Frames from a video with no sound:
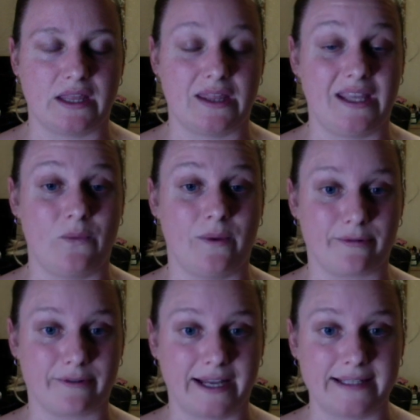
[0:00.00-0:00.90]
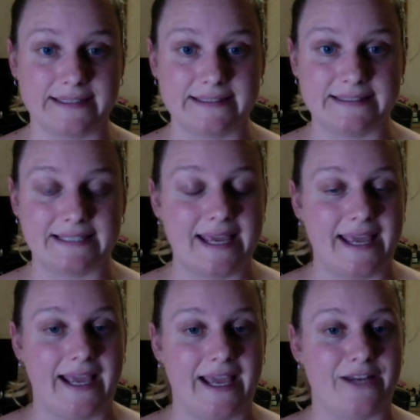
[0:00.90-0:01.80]
the whip wranglers
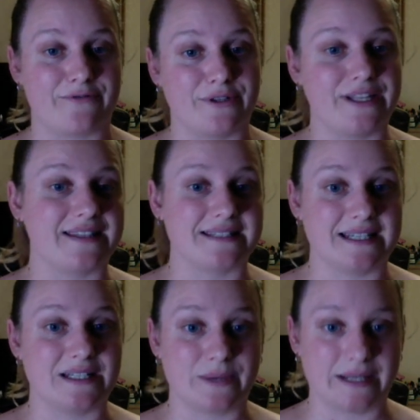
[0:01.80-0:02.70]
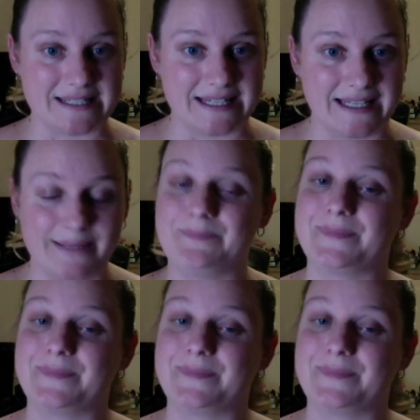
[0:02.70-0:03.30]
and rolling the D20.